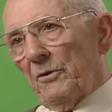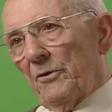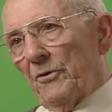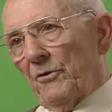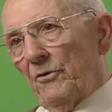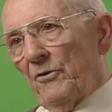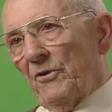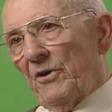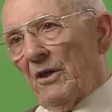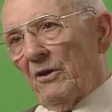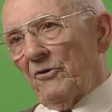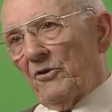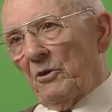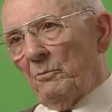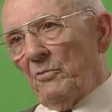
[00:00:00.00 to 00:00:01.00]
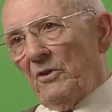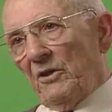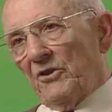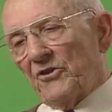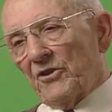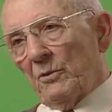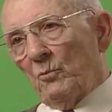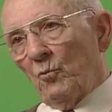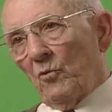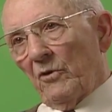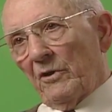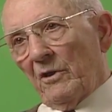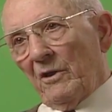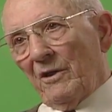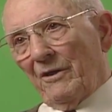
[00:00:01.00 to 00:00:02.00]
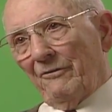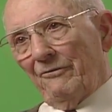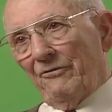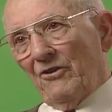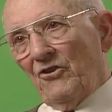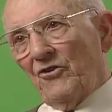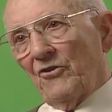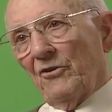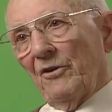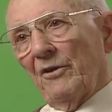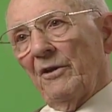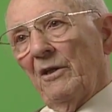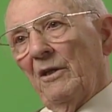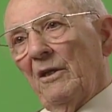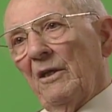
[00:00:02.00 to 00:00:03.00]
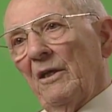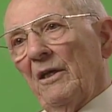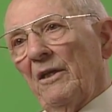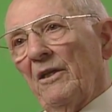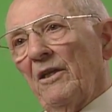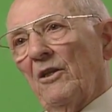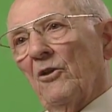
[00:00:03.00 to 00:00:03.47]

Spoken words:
turned out to be somewhat inefficient, and they